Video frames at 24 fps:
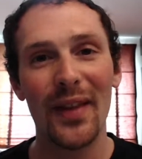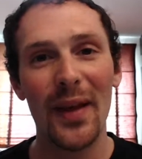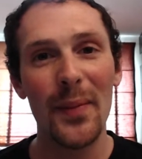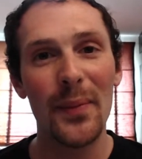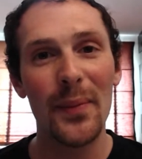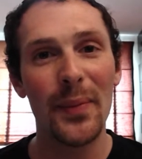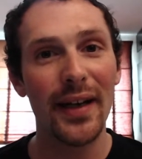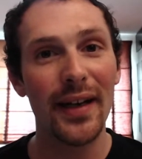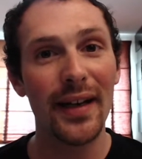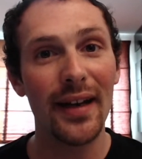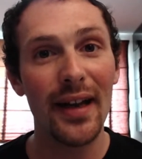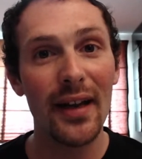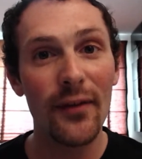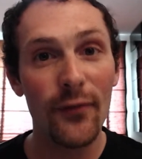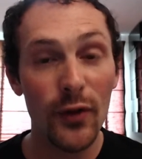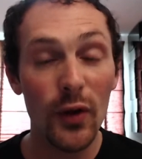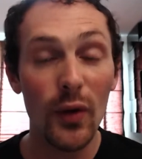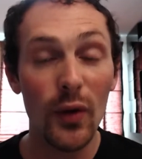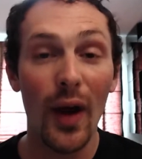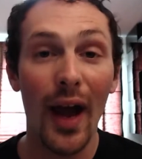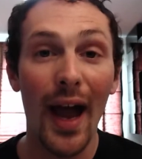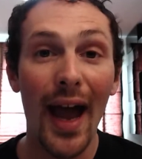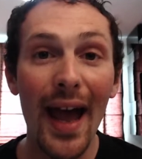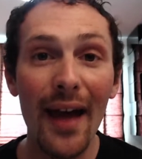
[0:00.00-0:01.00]
But if
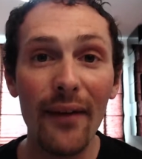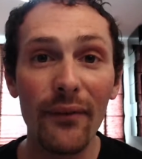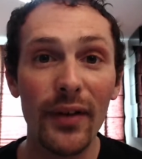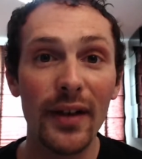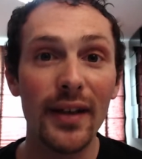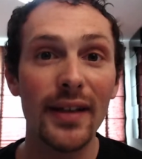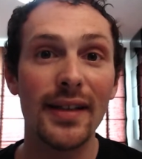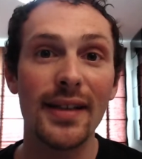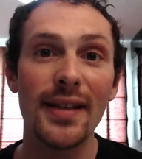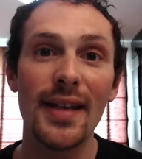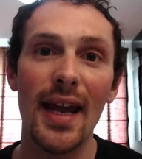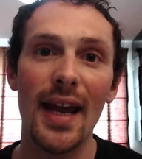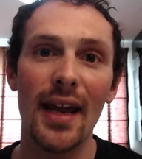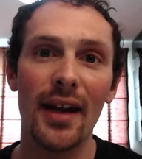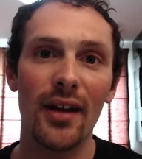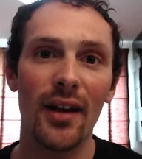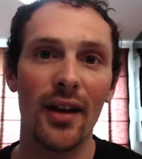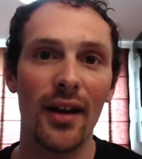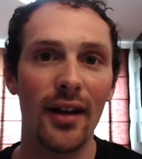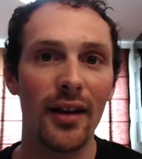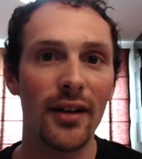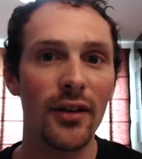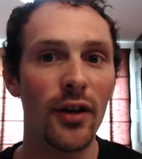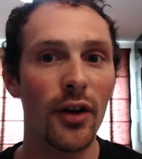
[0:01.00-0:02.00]
you have it,
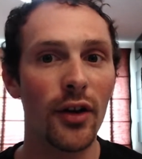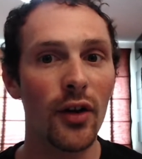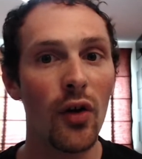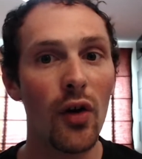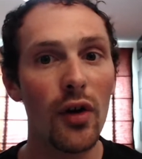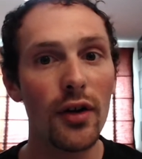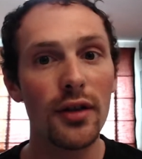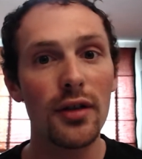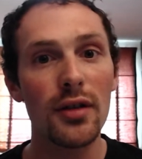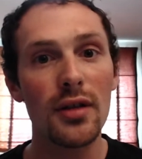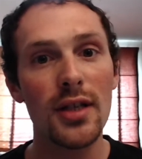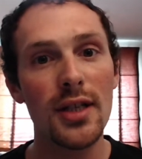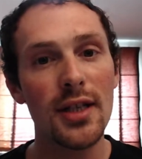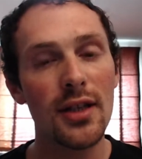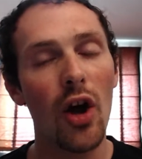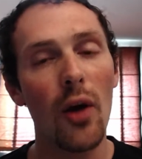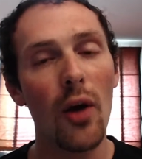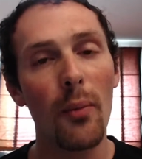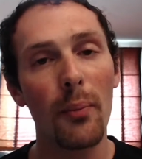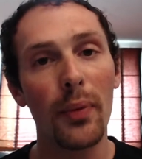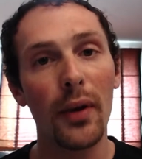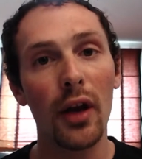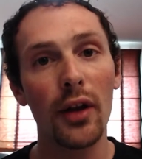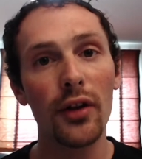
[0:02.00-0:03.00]
then you're going to
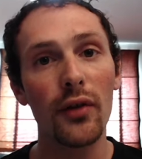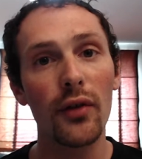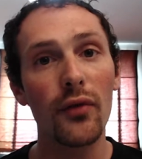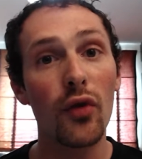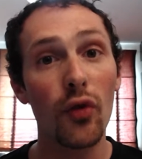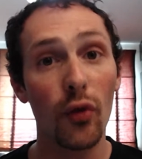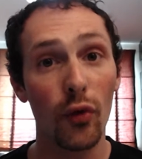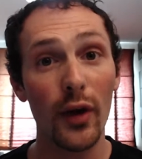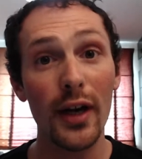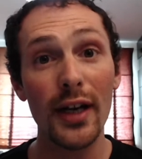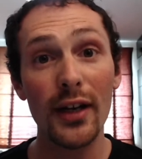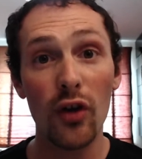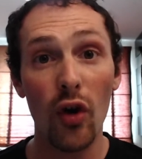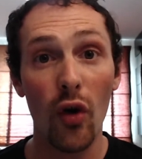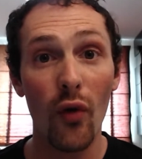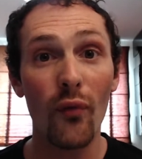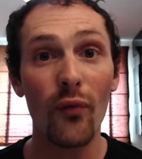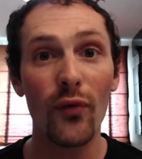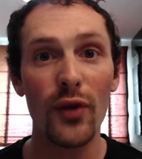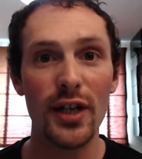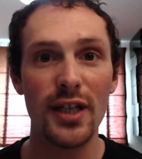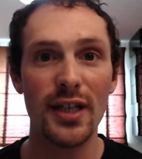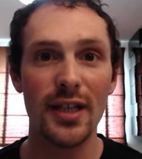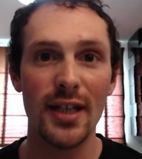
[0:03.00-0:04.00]
stop a lot of great
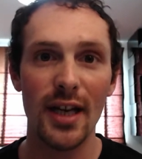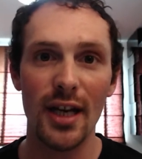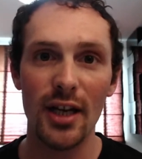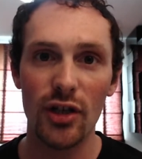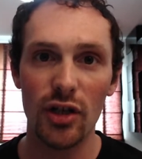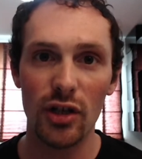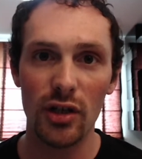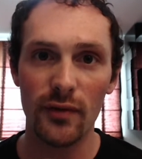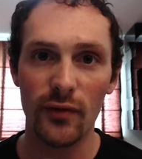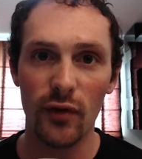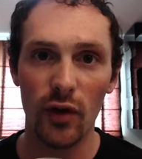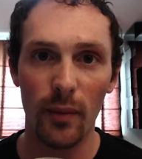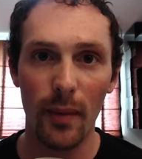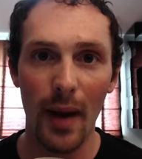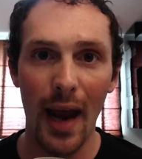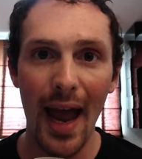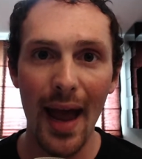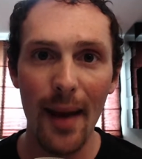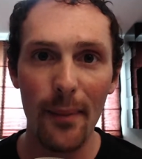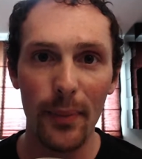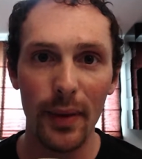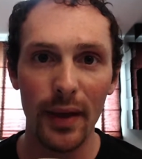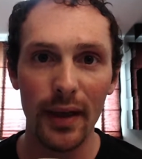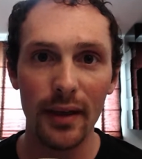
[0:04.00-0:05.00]
conversations from
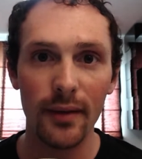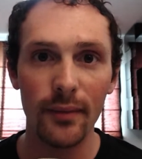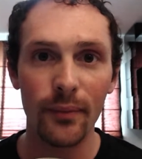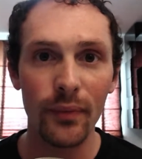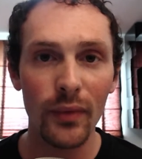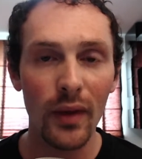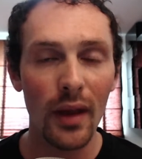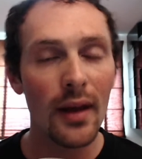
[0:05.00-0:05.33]
happening.